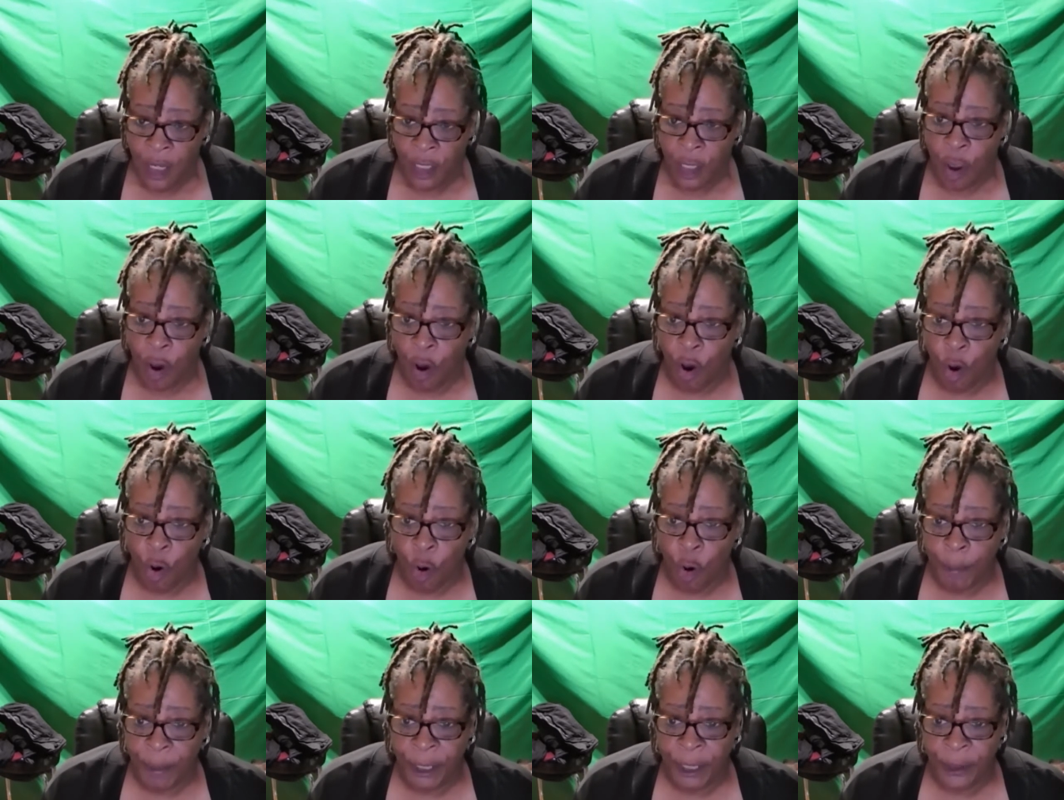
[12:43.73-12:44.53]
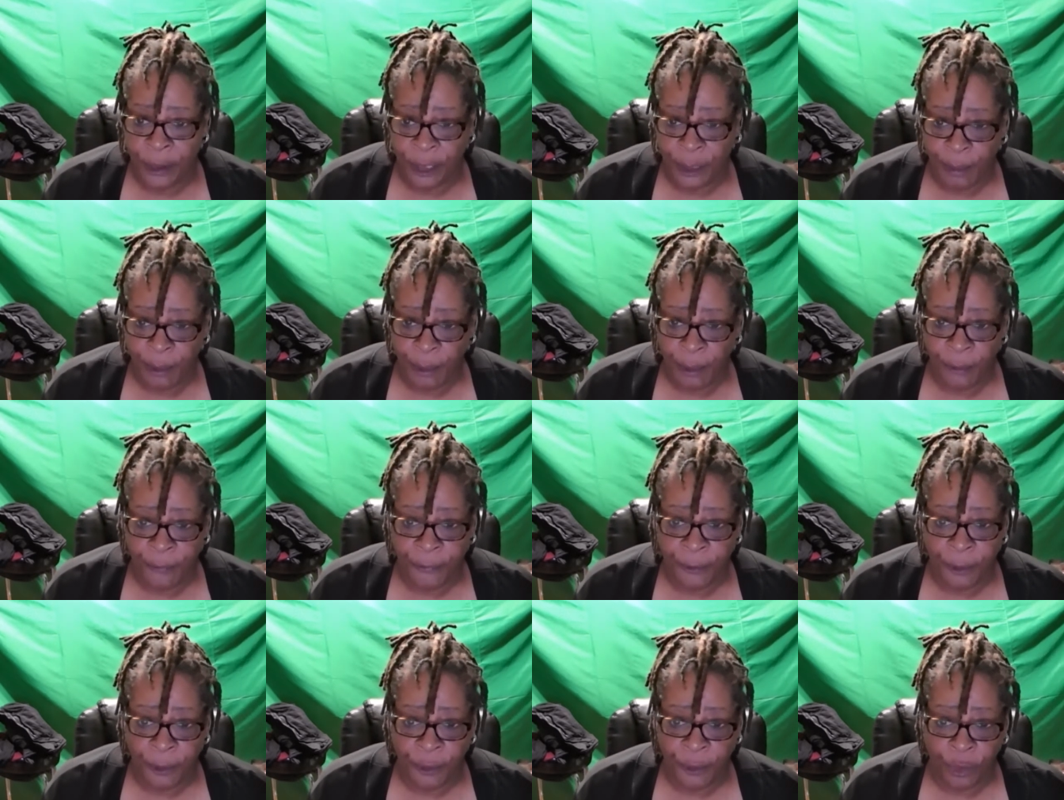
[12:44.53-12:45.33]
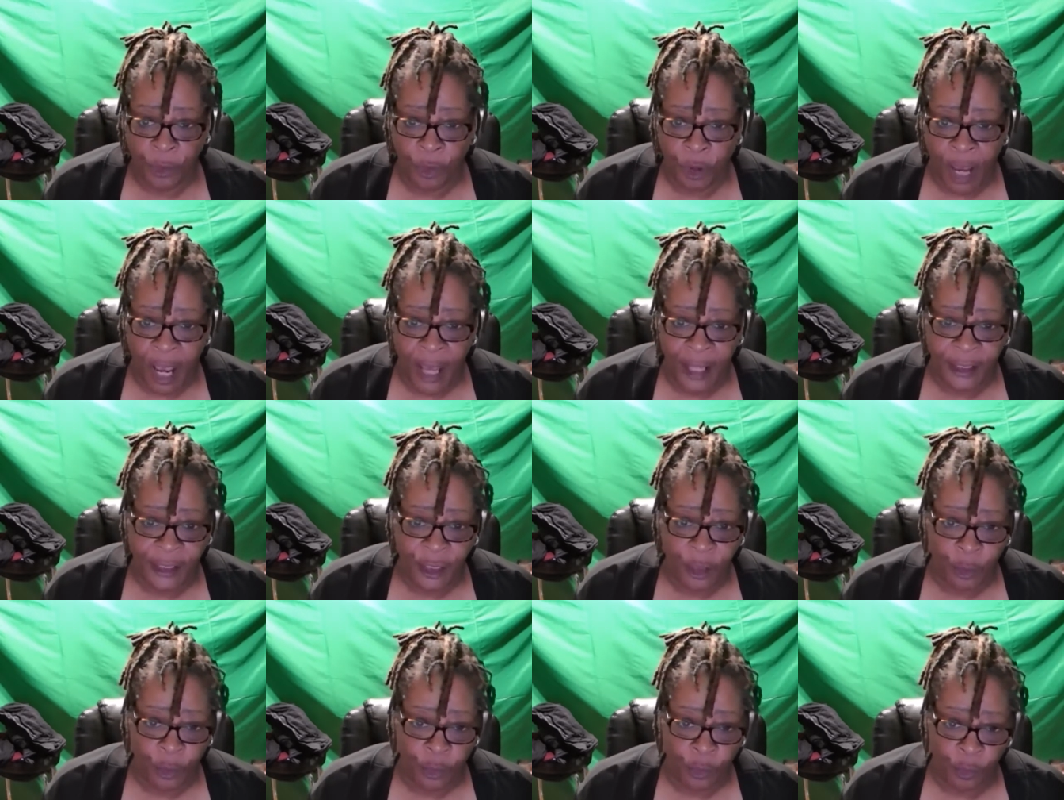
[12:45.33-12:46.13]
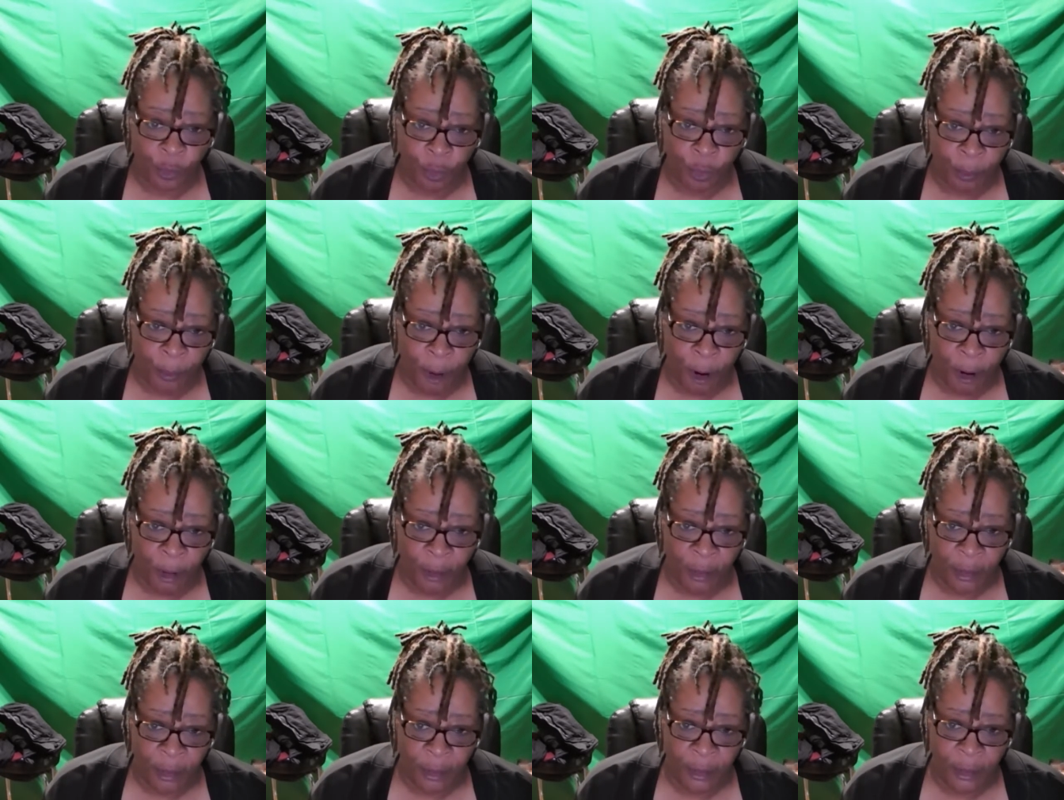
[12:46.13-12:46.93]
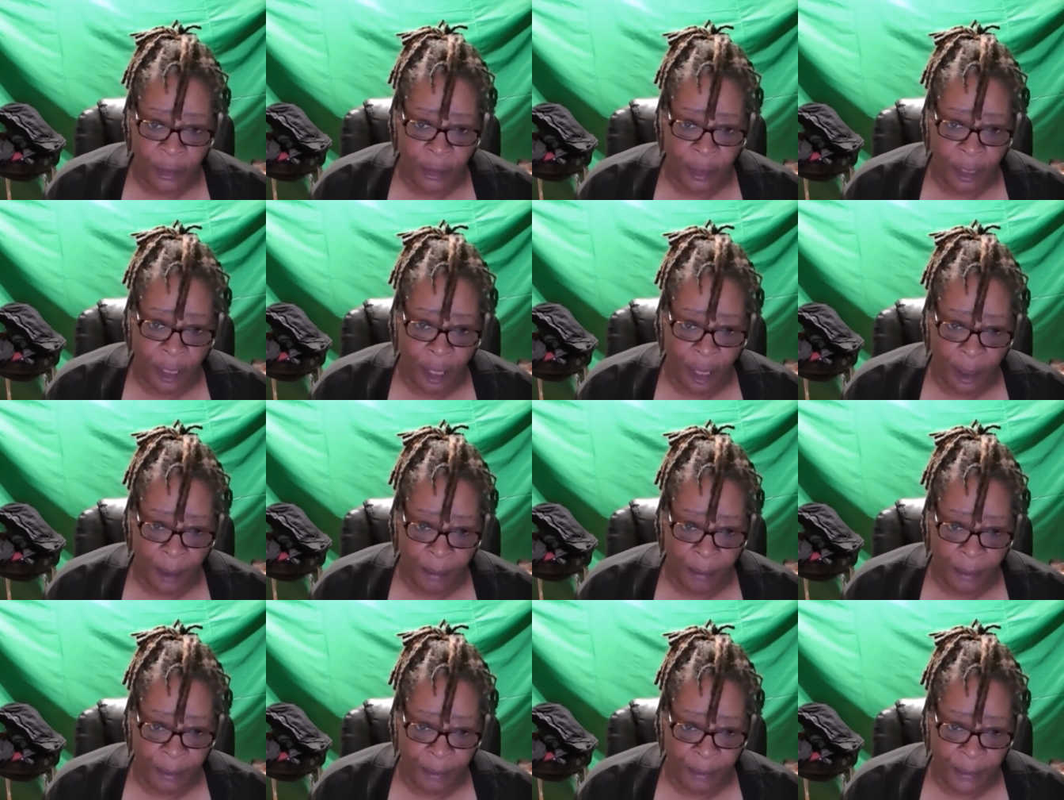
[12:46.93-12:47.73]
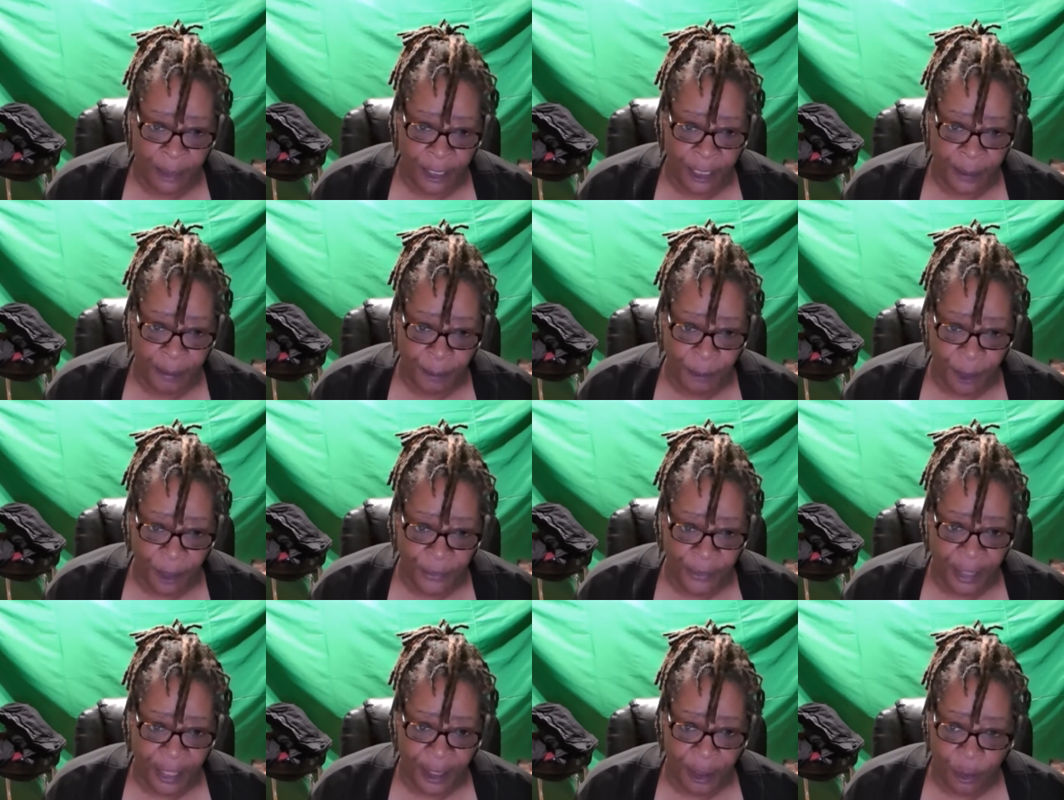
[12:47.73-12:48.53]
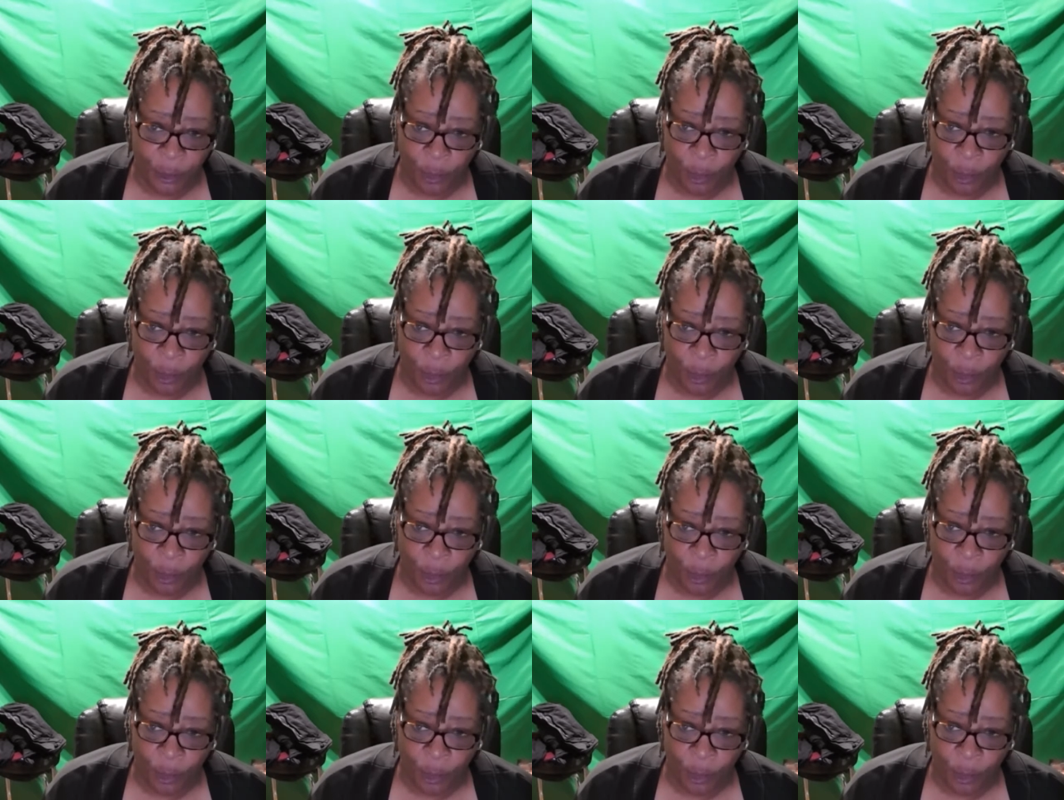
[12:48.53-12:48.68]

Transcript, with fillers: Yoho appeared to be referring to Ocasio's remark um, this month that a